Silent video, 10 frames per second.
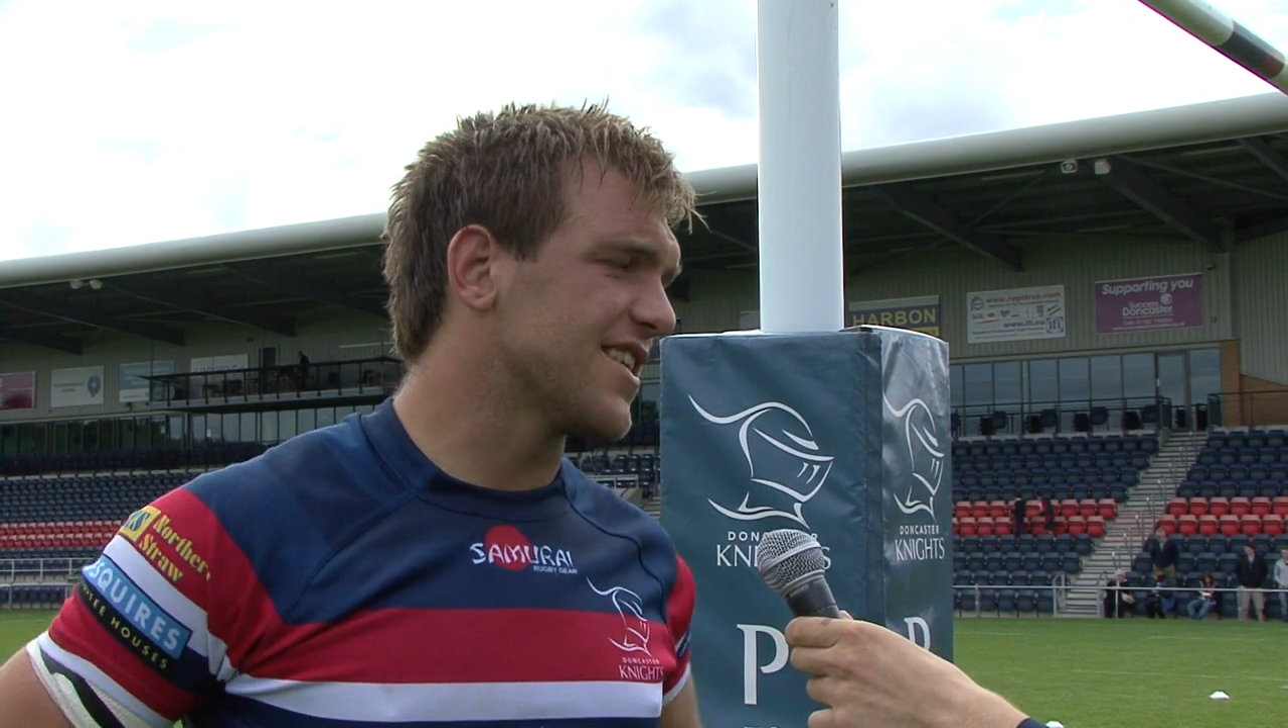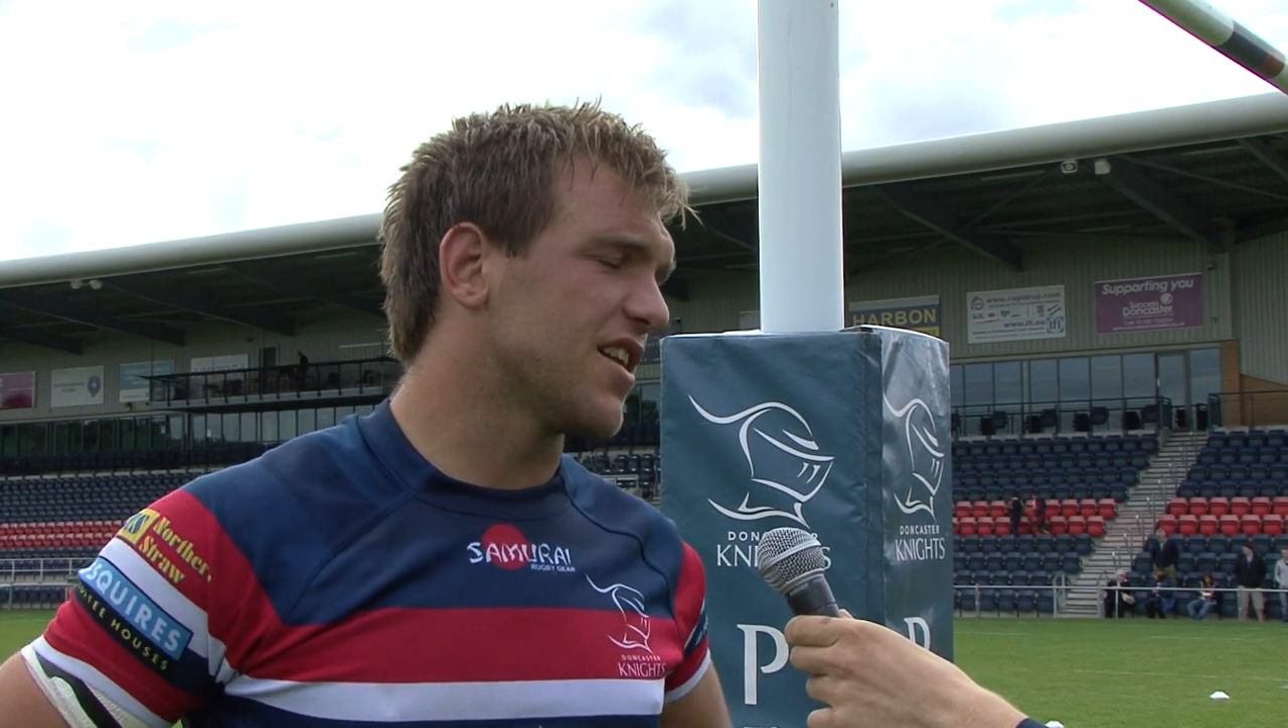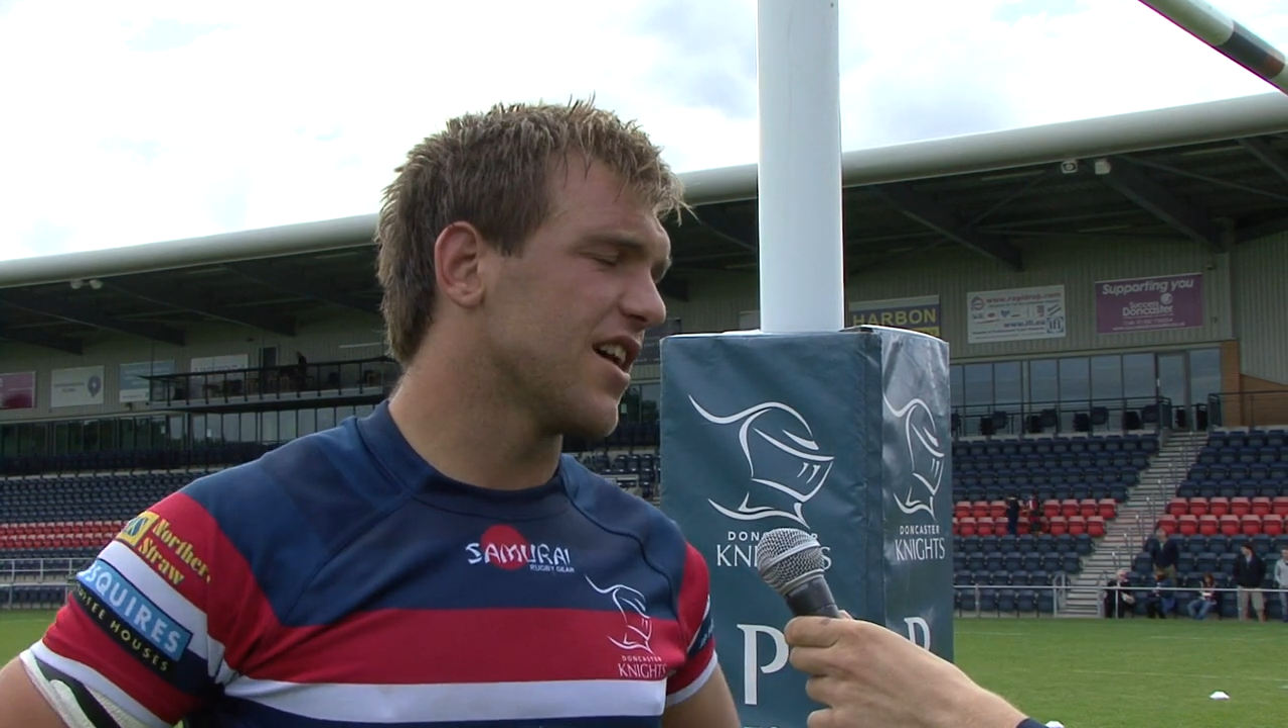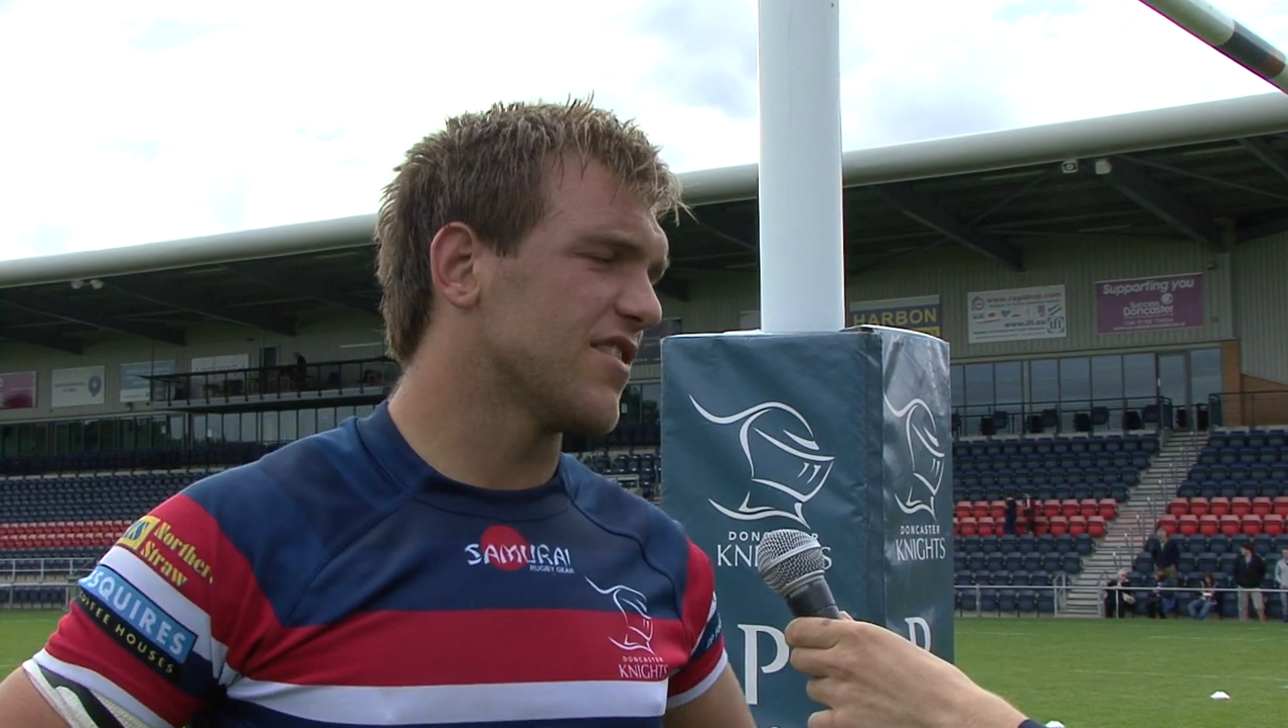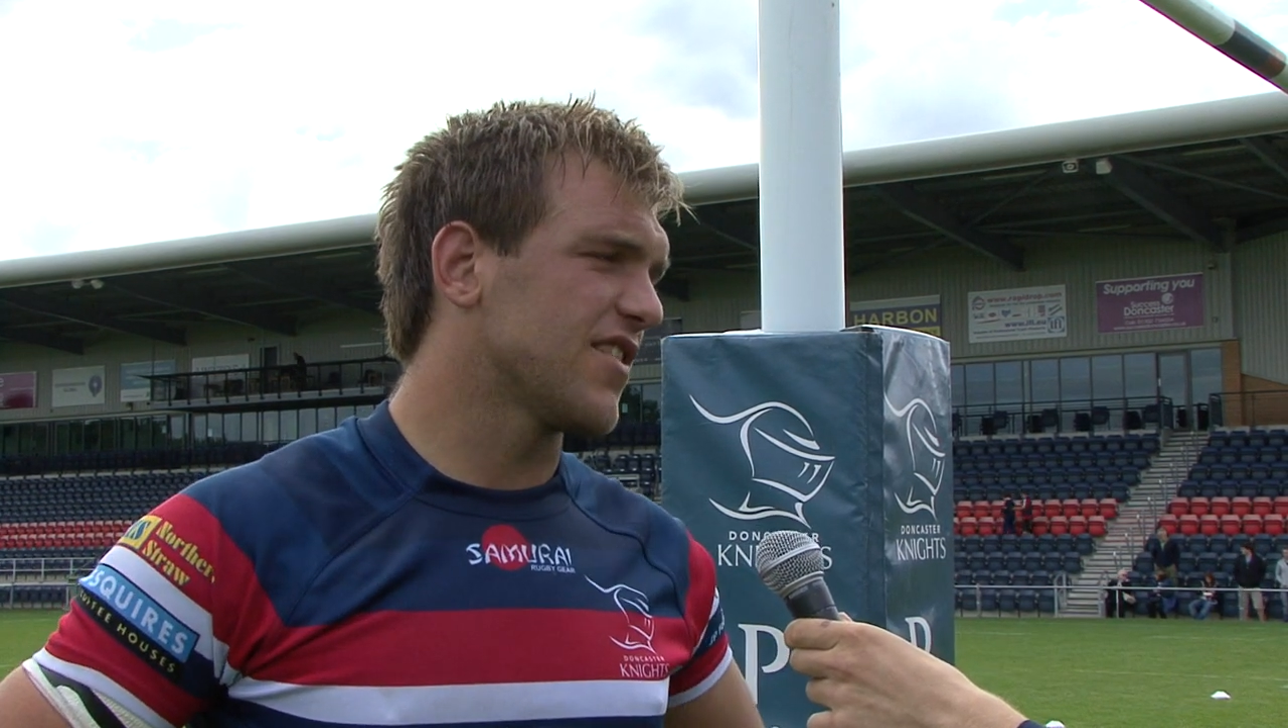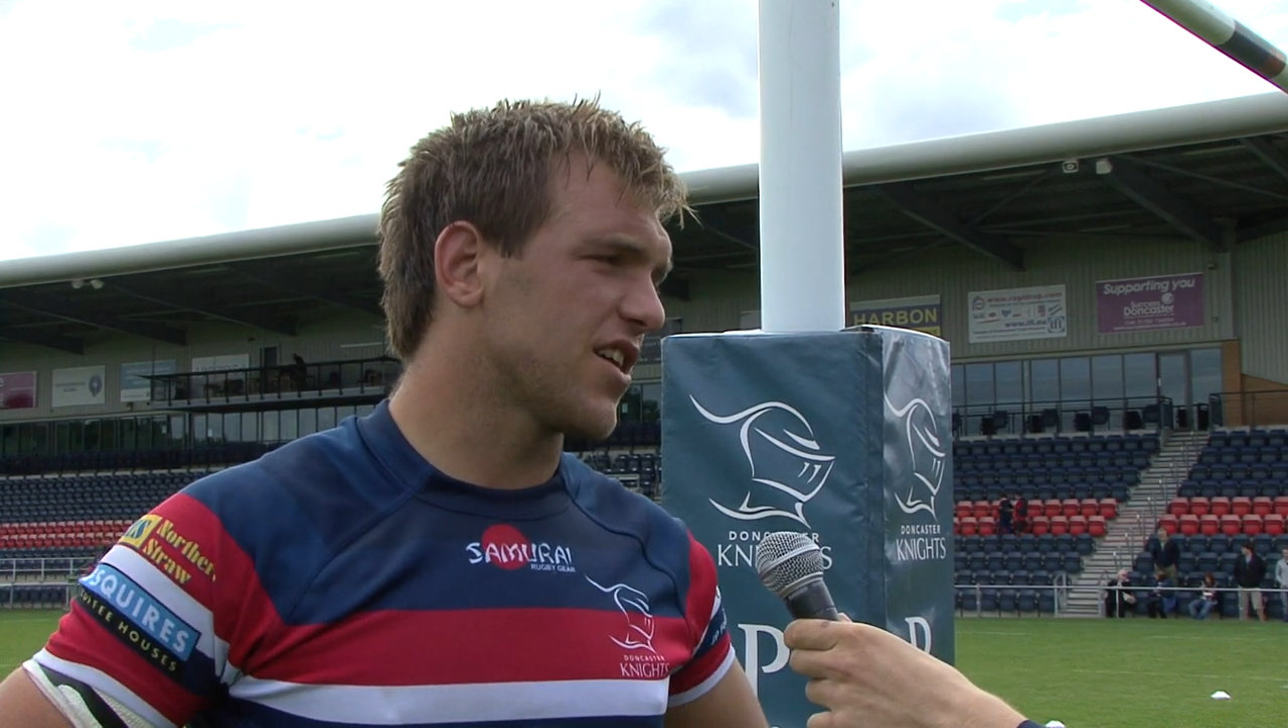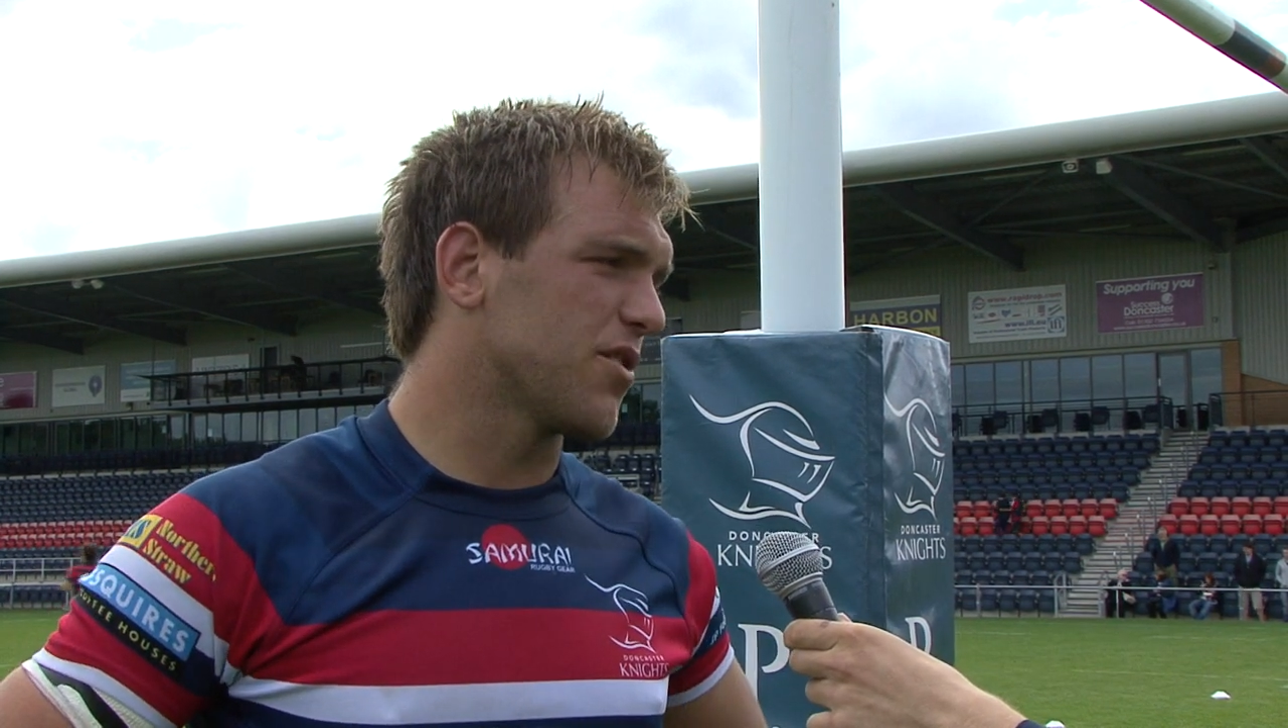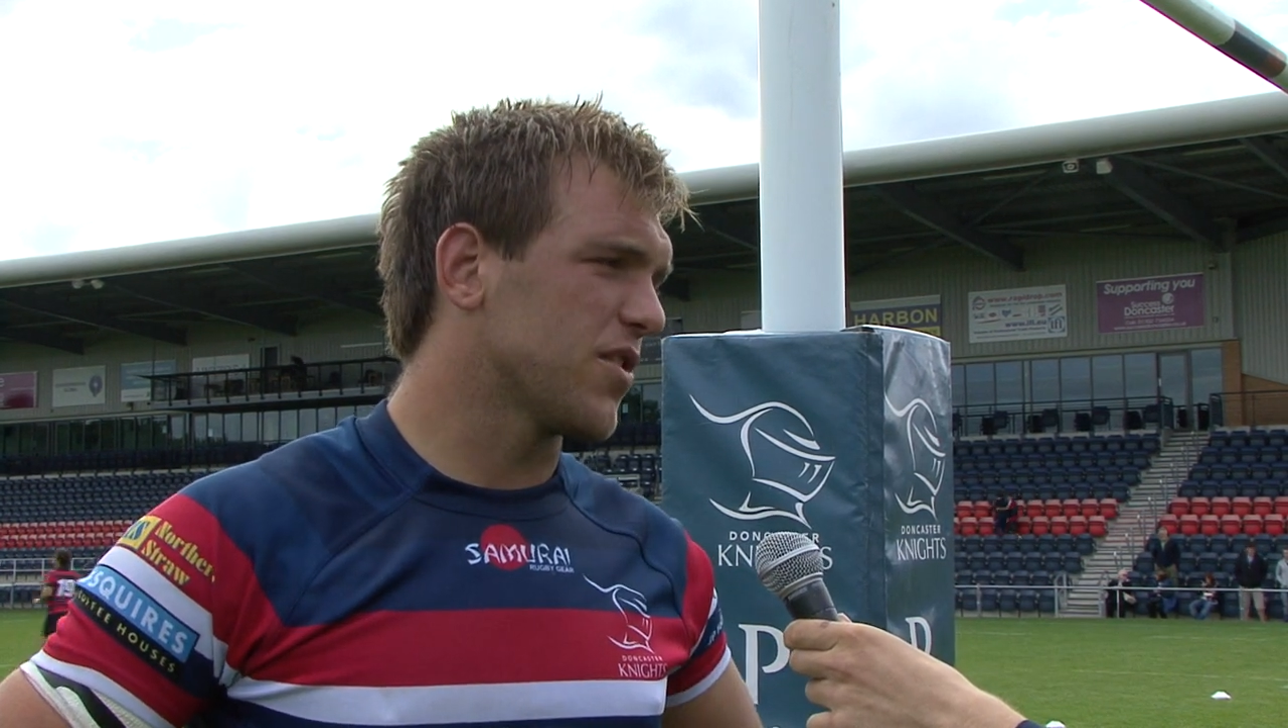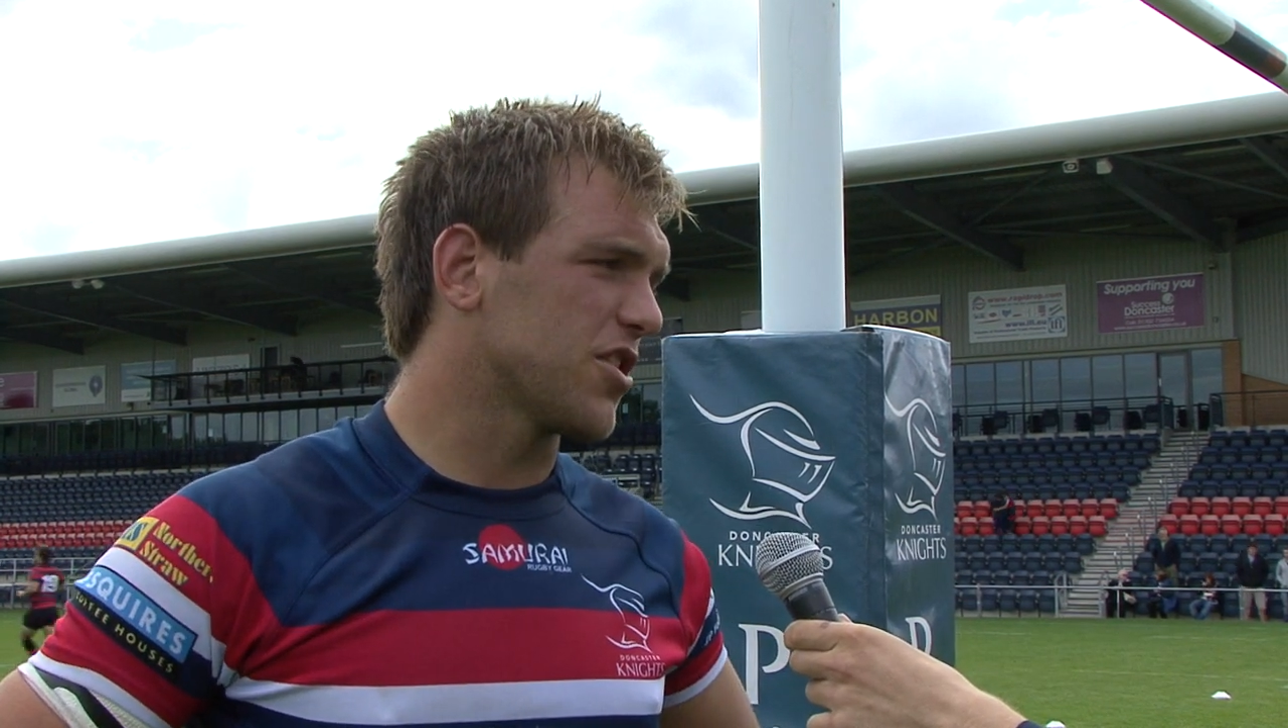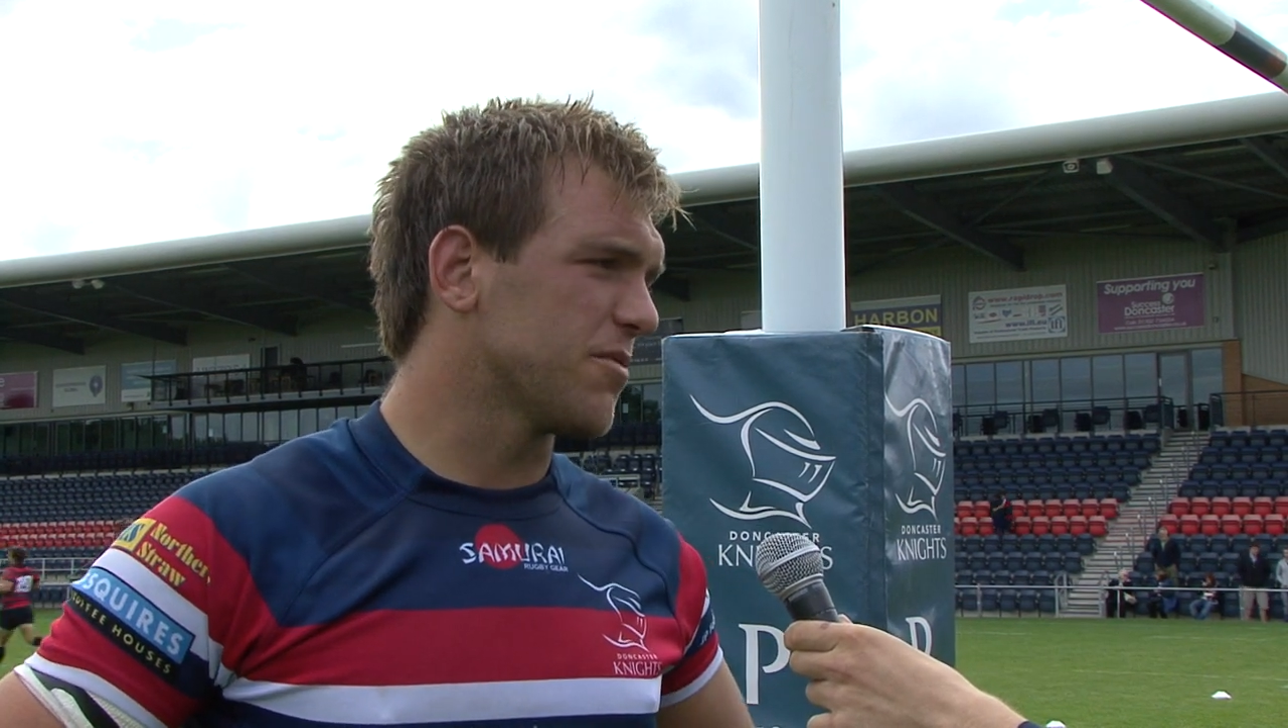and they're going to want to